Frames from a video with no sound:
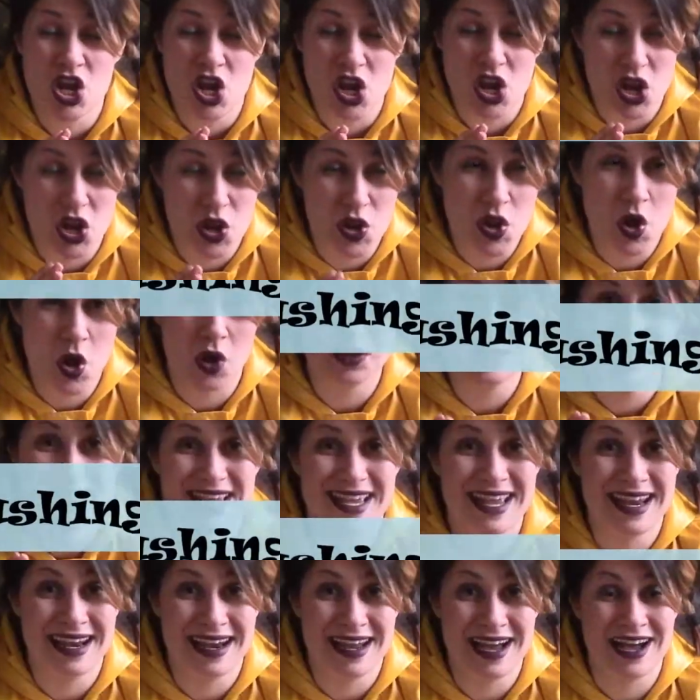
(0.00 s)
not
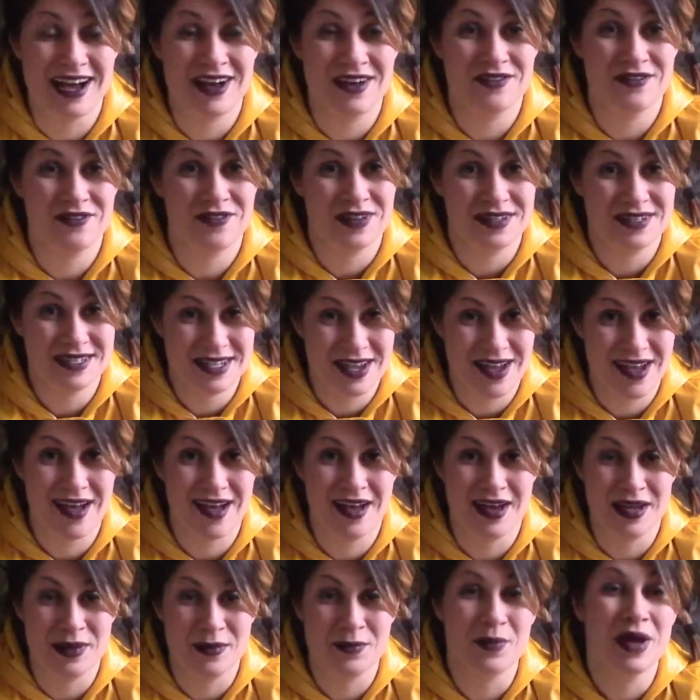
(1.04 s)
enough
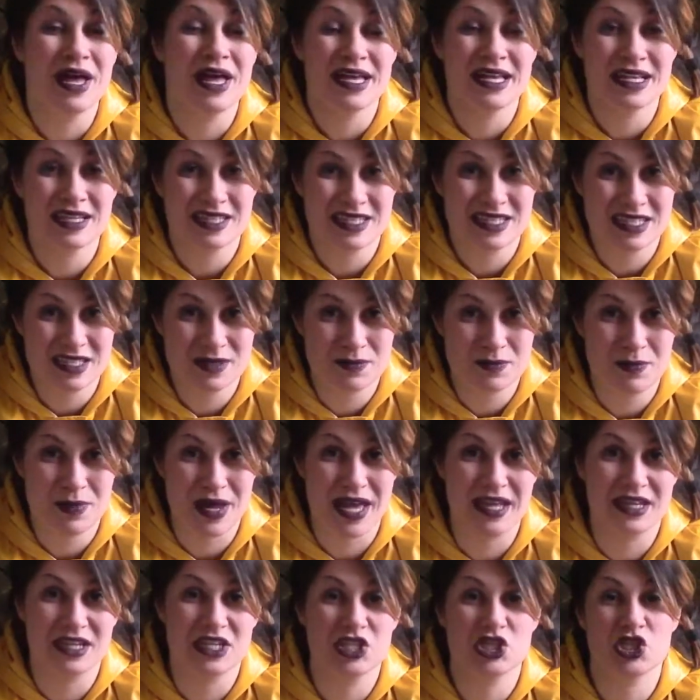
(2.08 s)
time
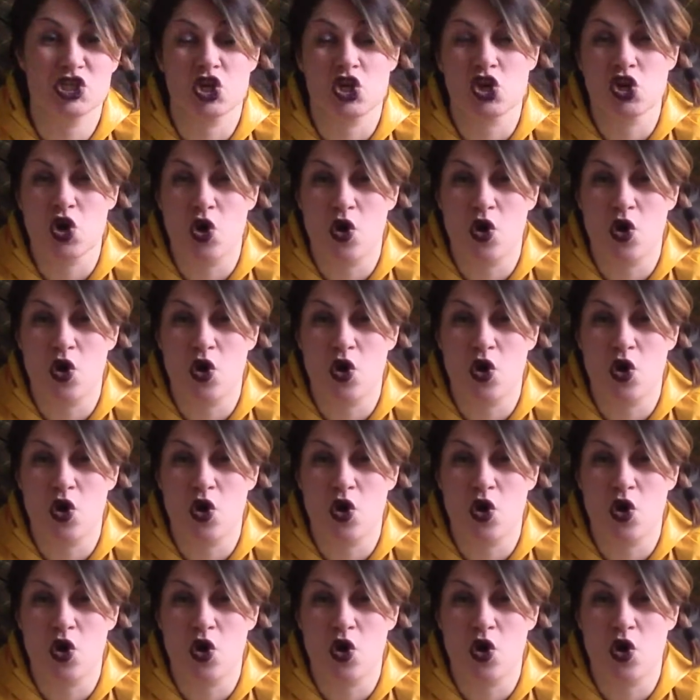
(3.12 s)
spent